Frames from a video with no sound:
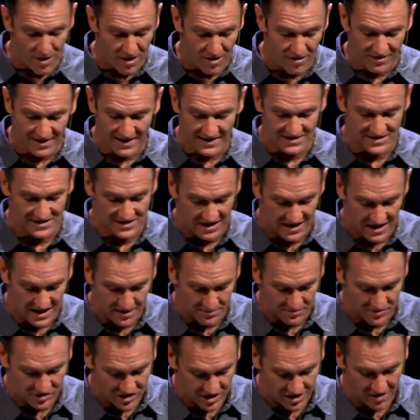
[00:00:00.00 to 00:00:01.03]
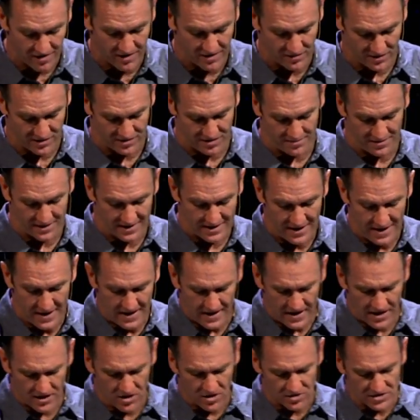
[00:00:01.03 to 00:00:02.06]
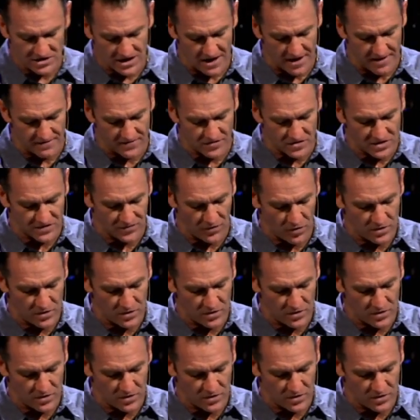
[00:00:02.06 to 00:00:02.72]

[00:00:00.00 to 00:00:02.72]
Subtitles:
Paul gets to keep sharing with them. He goes on, verse